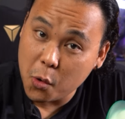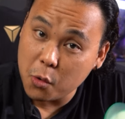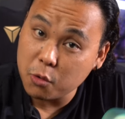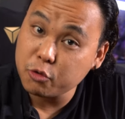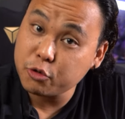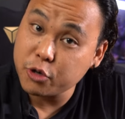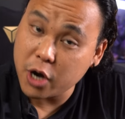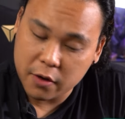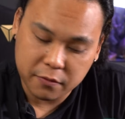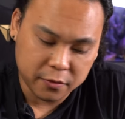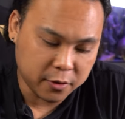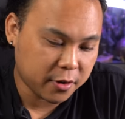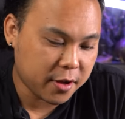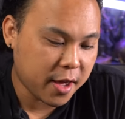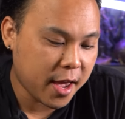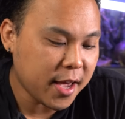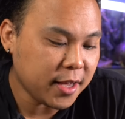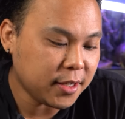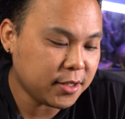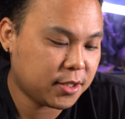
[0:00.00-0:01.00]
own travel
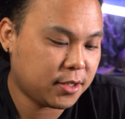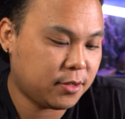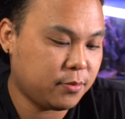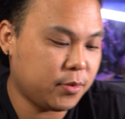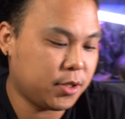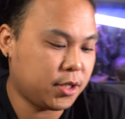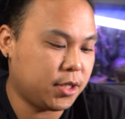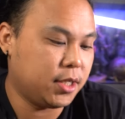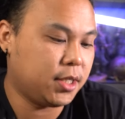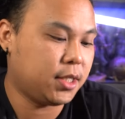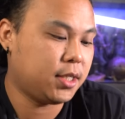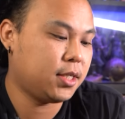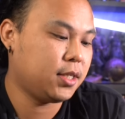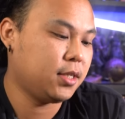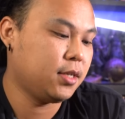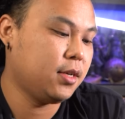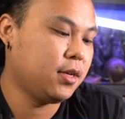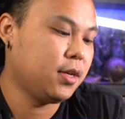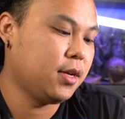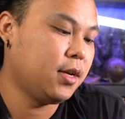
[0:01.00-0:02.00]
case, which is
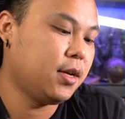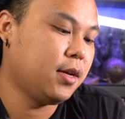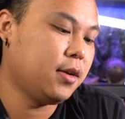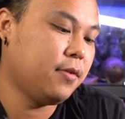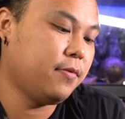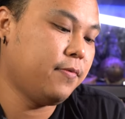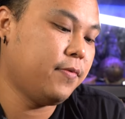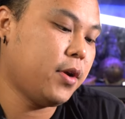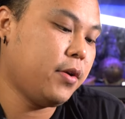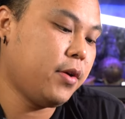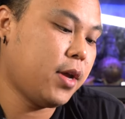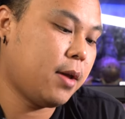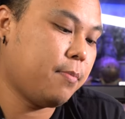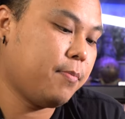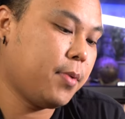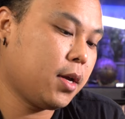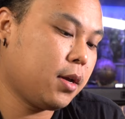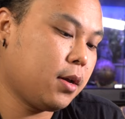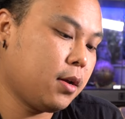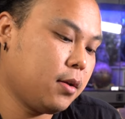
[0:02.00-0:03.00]
very
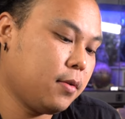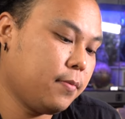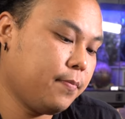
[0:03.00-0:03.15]
epic.